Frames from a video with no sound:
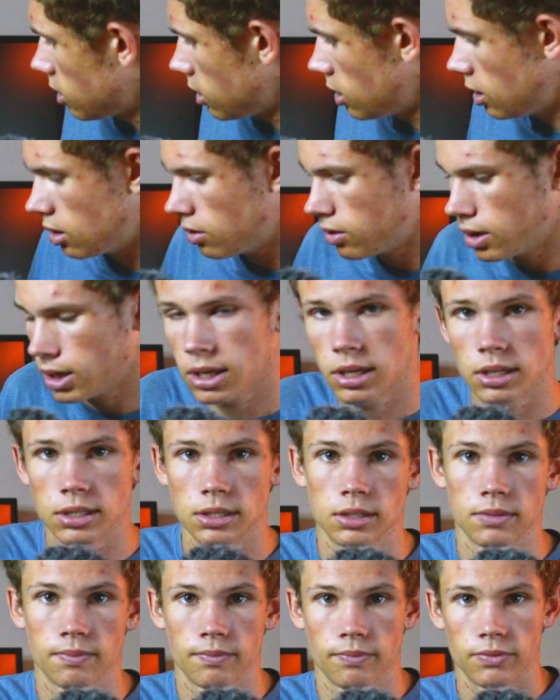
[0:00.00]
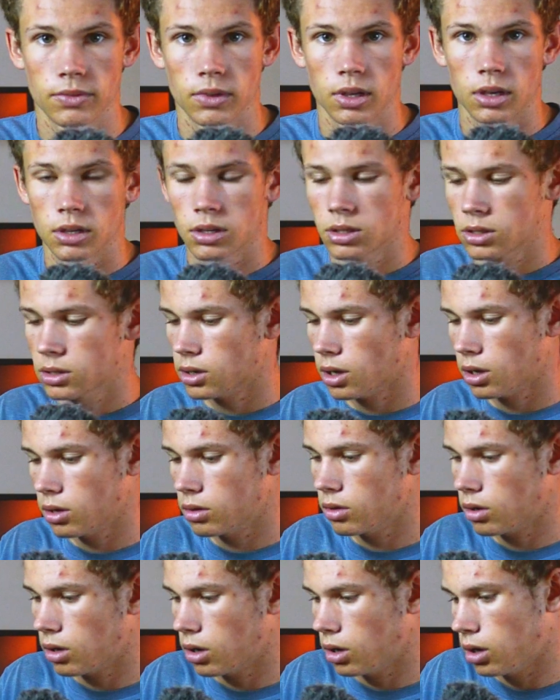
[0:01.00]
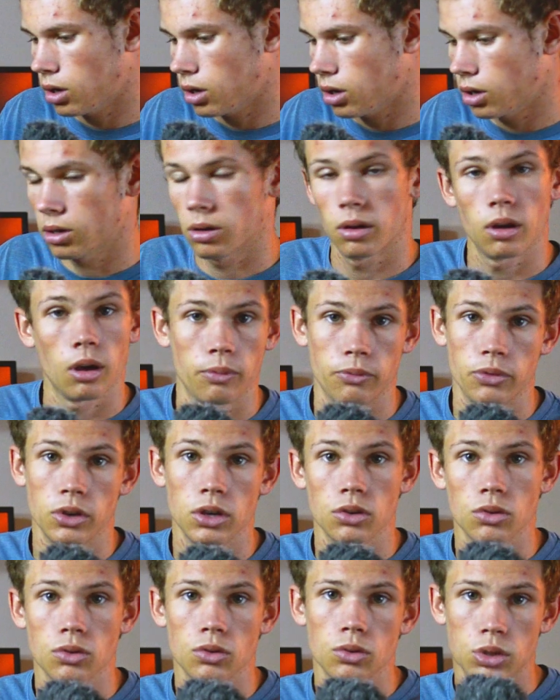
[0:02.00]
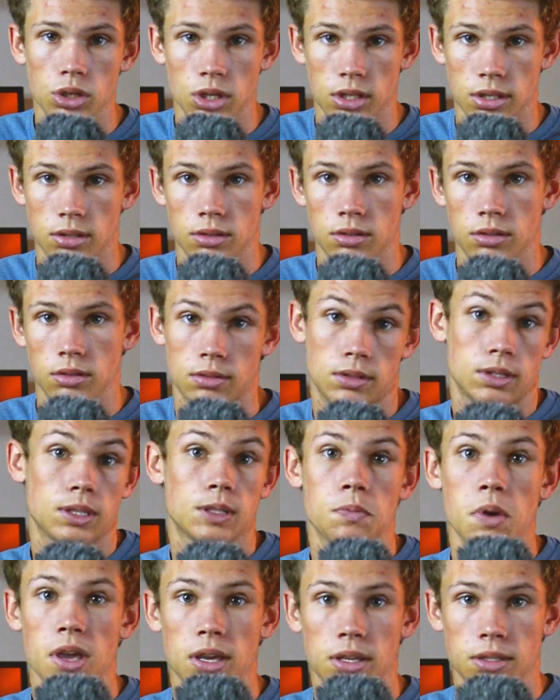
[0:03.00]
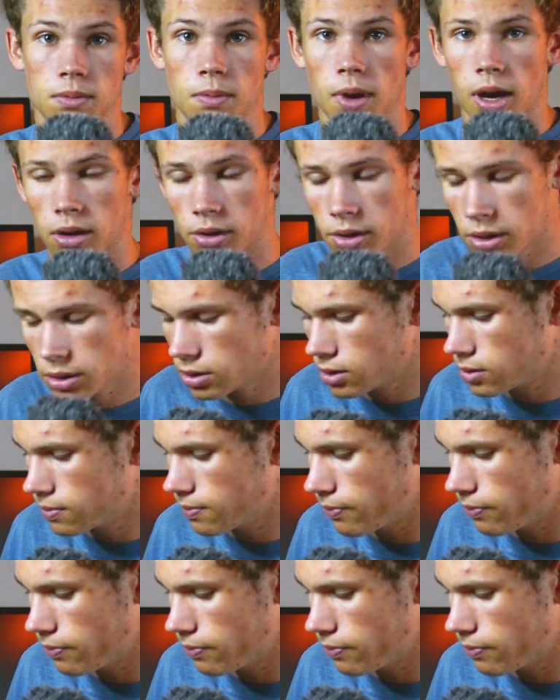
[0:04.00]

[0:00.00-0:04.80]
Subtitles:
here it is. So a few just specs about it.